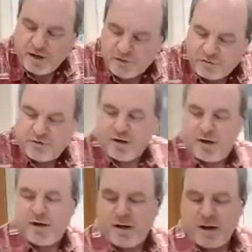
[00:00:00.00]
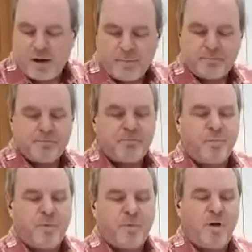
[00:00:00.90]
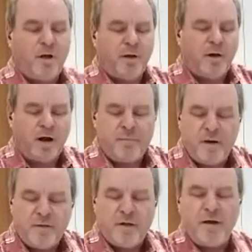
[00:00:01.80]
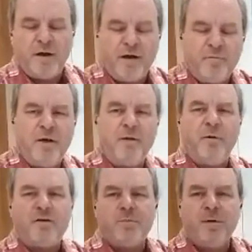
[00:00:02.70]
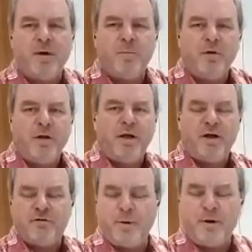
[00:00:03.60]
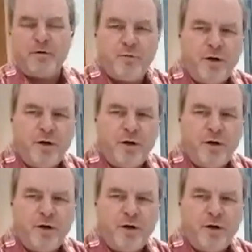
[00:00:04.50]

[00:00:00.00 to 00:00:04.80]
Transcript: case, you know, I've made the I've made the recipe completely SOS